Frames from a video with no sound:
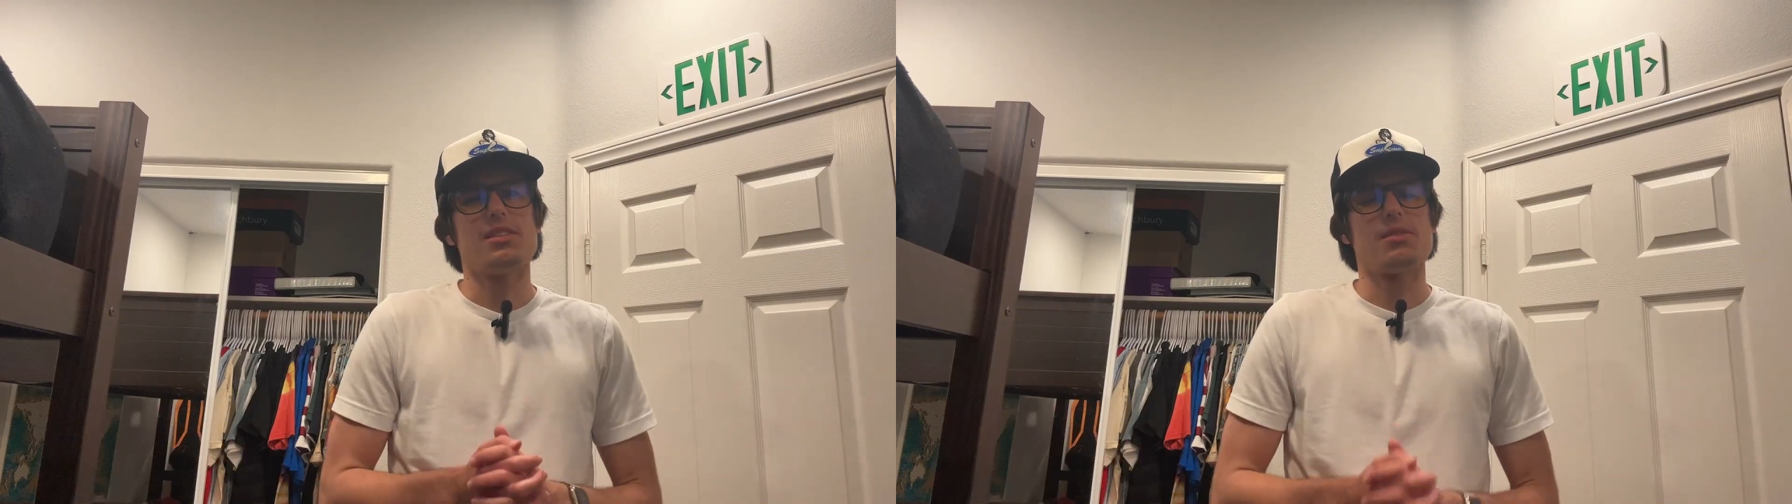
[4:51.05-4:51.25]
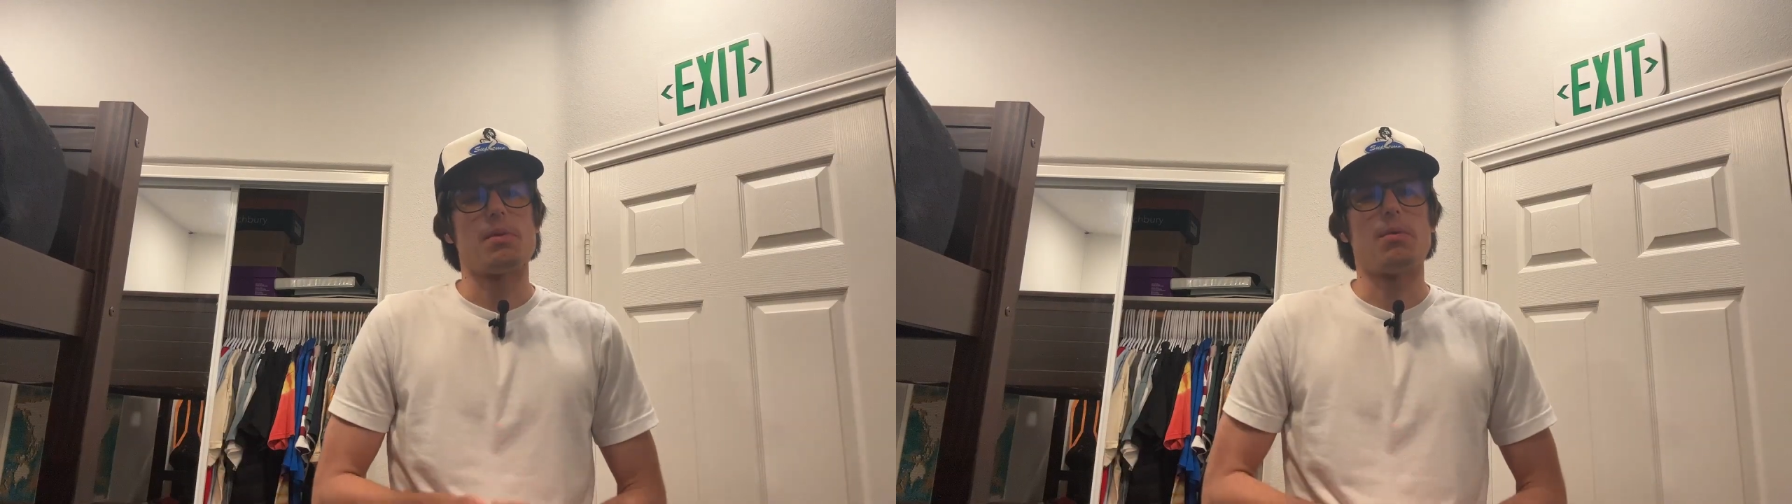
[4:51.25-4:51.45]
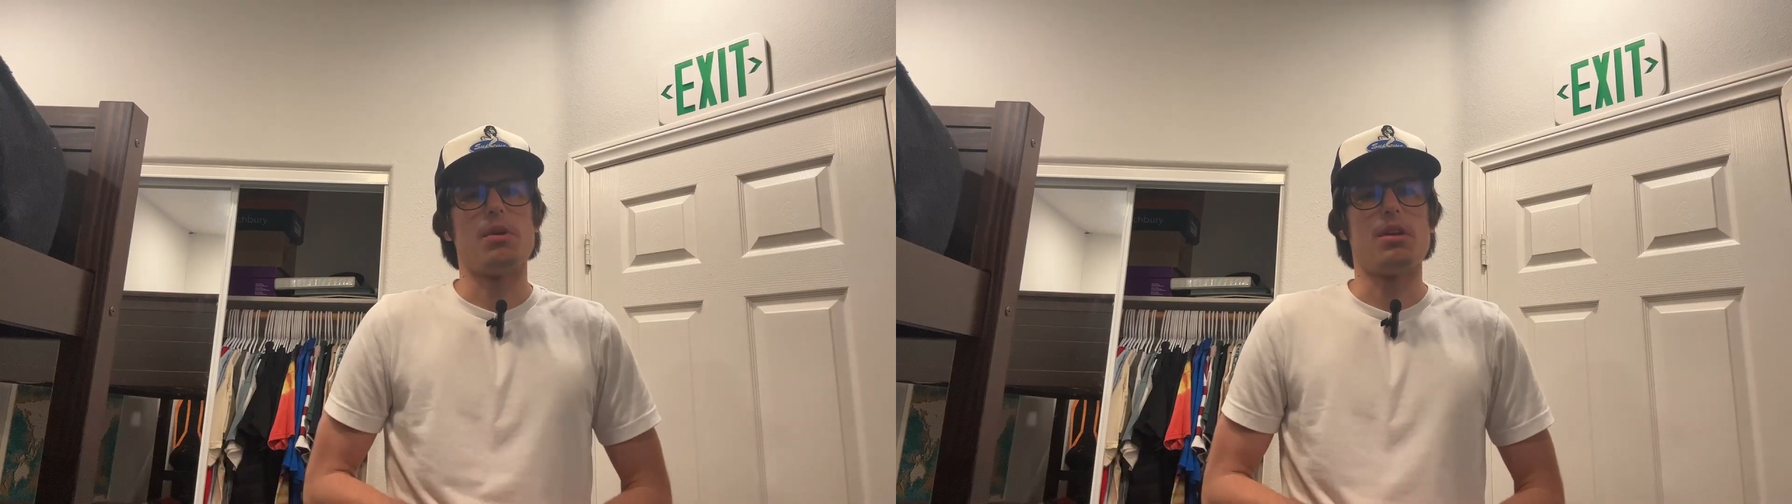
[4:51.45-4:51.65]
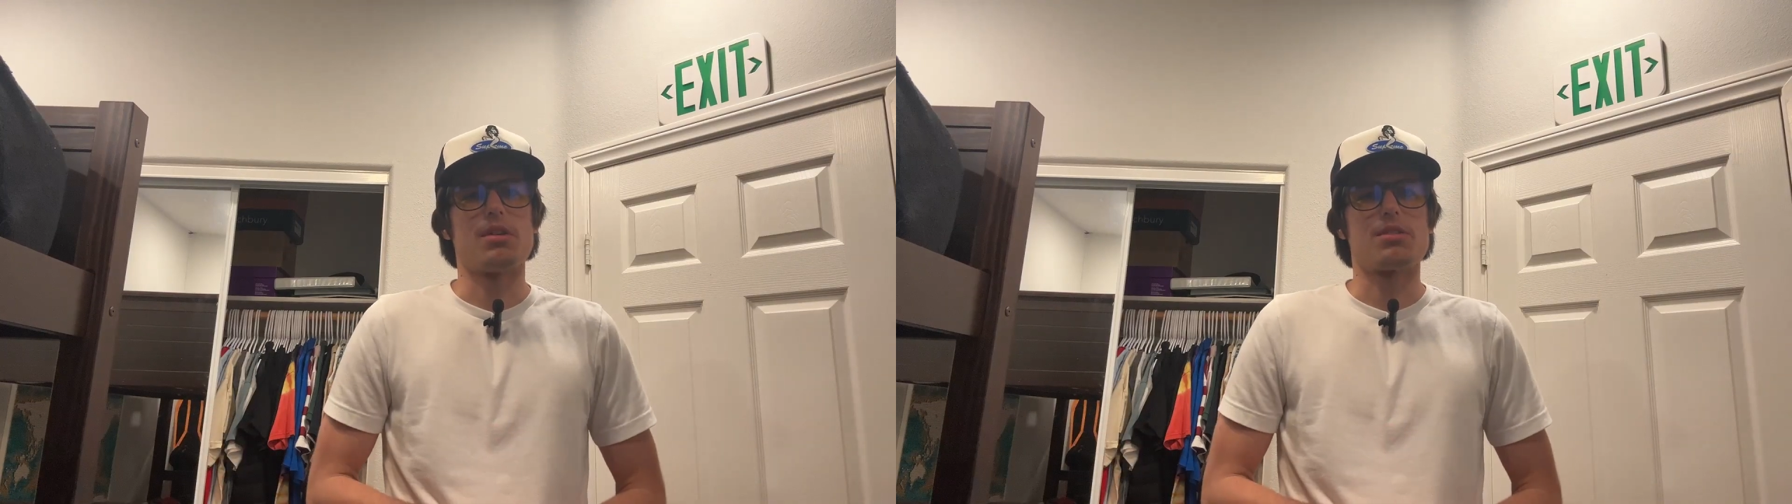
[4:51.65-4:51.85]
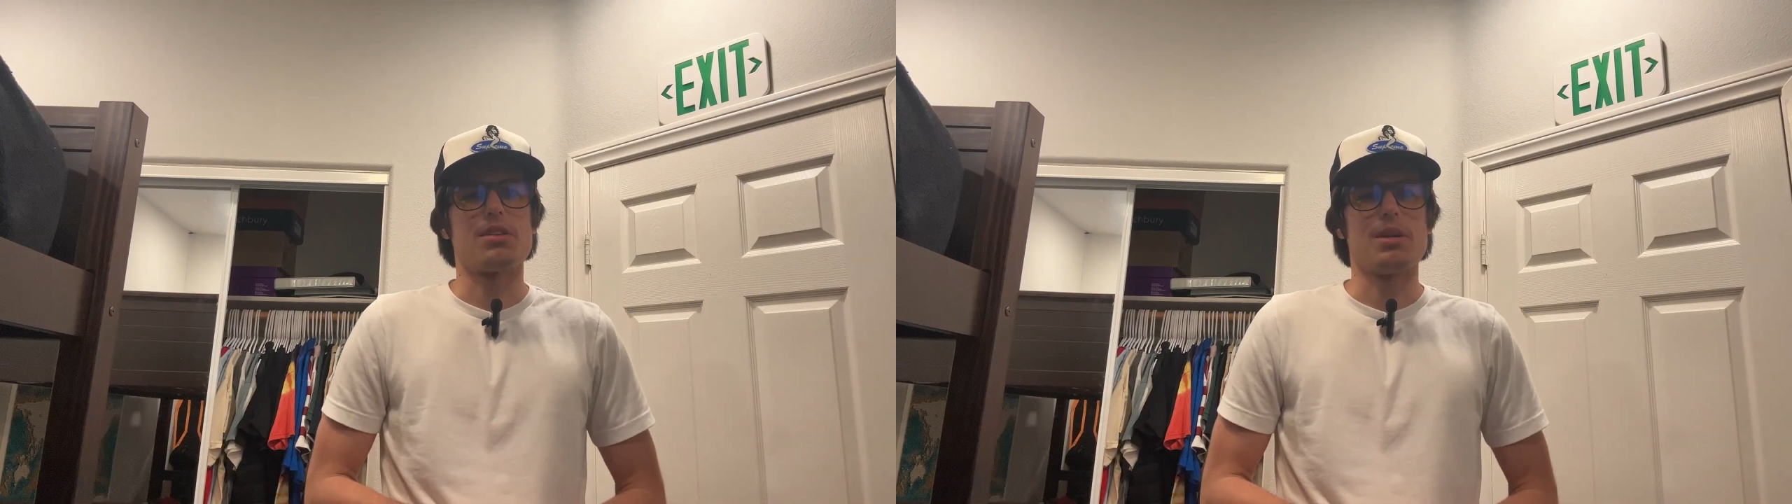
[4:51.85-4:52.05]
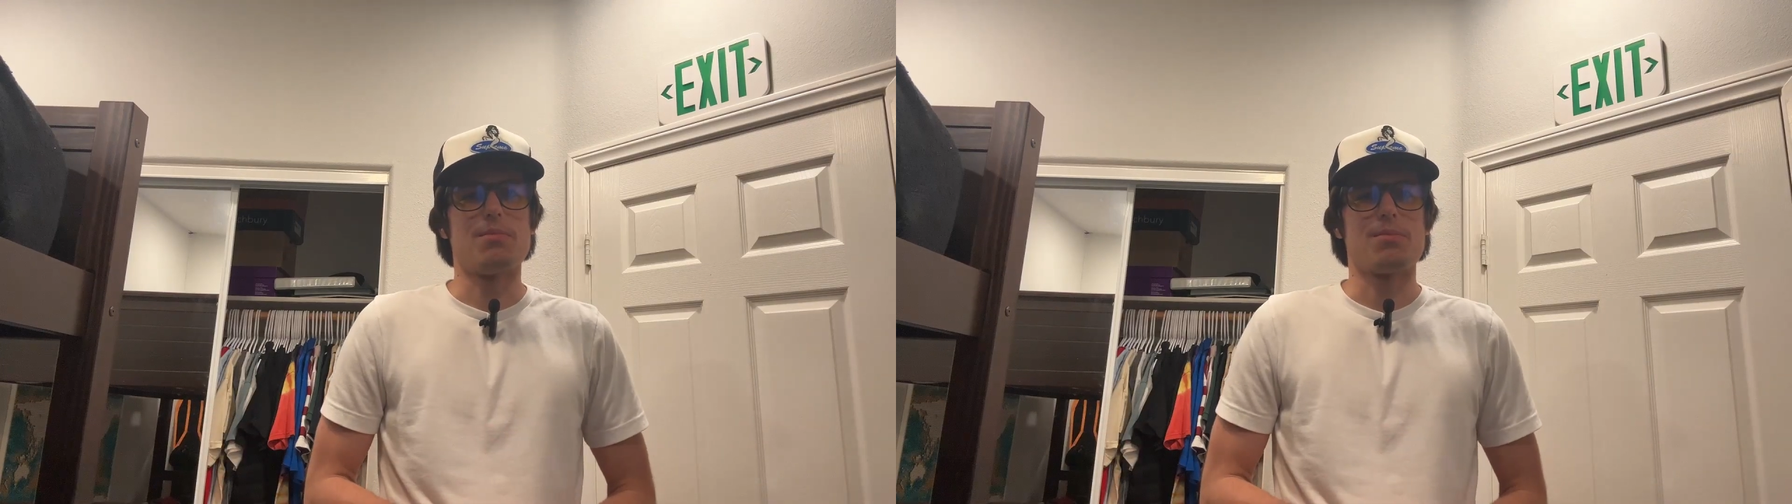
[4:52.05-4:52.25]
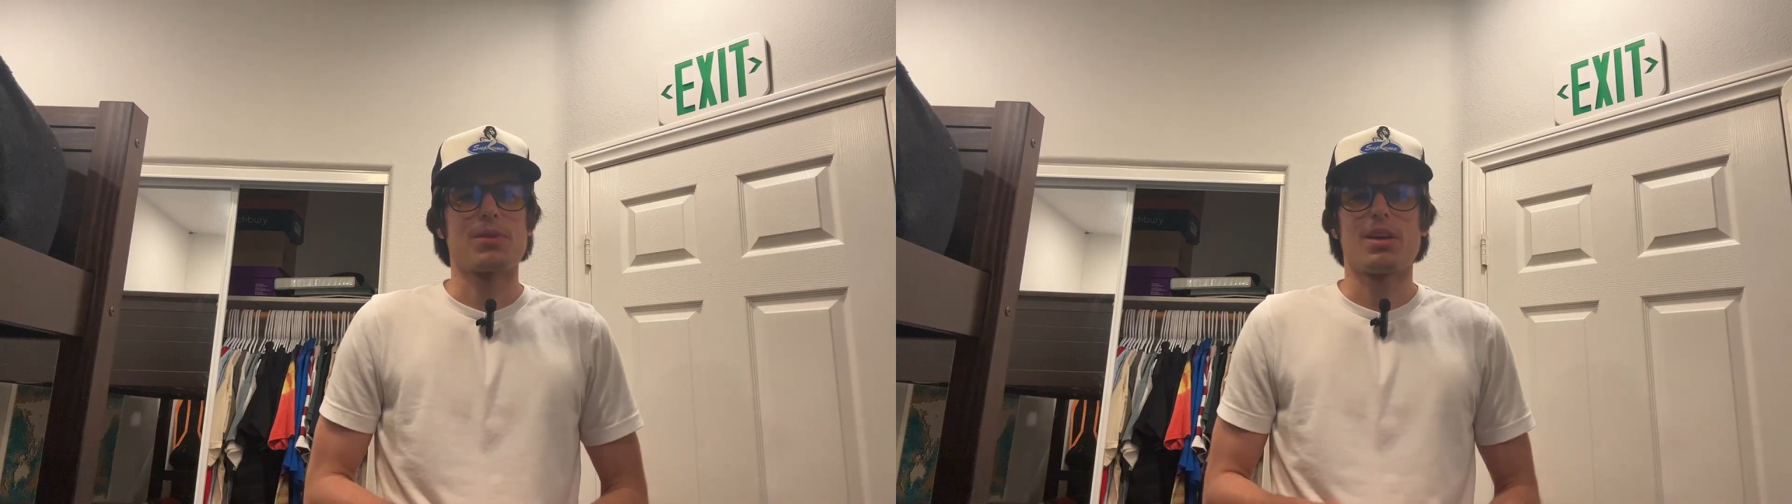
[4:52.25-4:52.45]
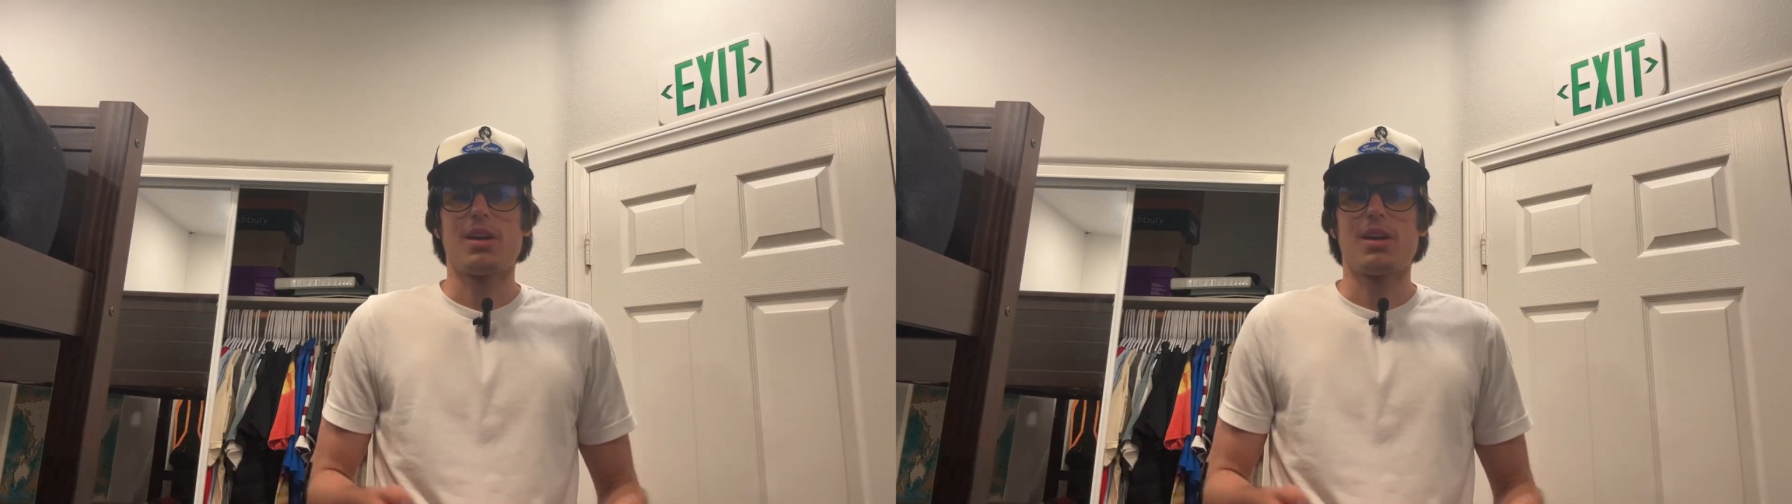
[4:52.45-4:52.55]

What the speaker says: since my Whatnot stream.